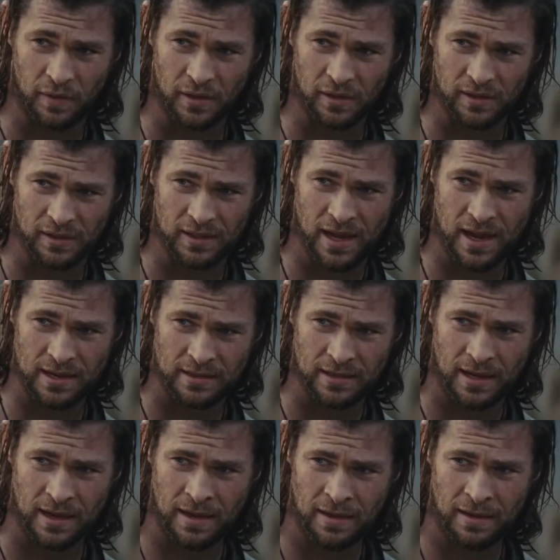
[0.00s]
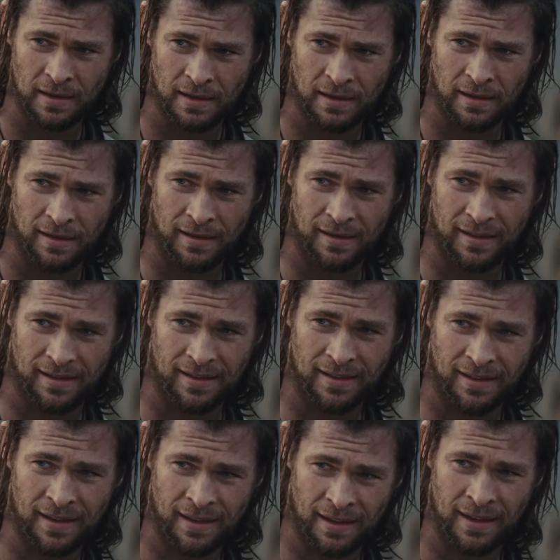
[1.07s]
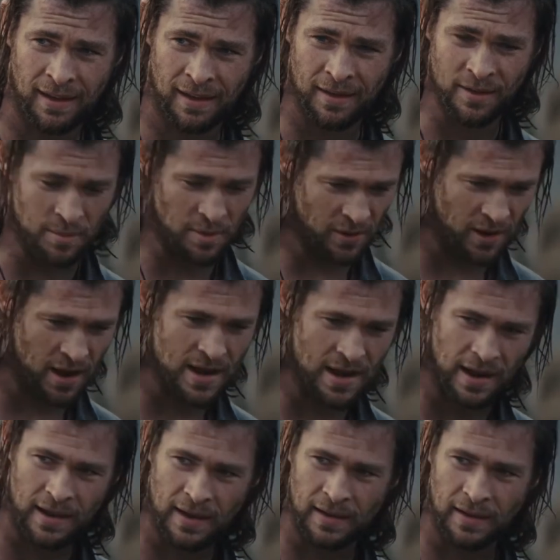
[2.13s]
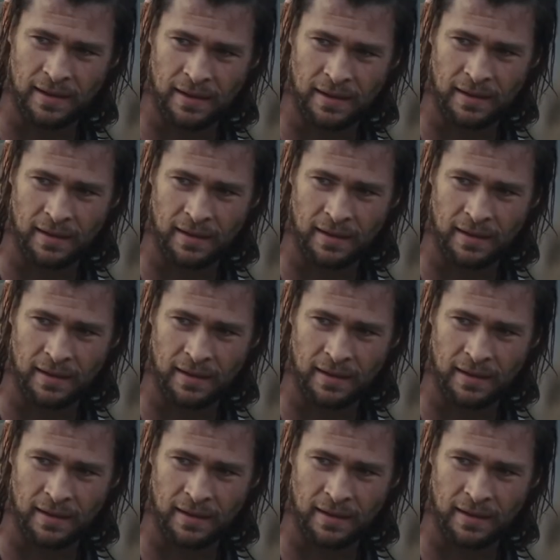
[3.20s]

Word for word: But of course, the biggest change to this one is that the Huntsman is given a much bigger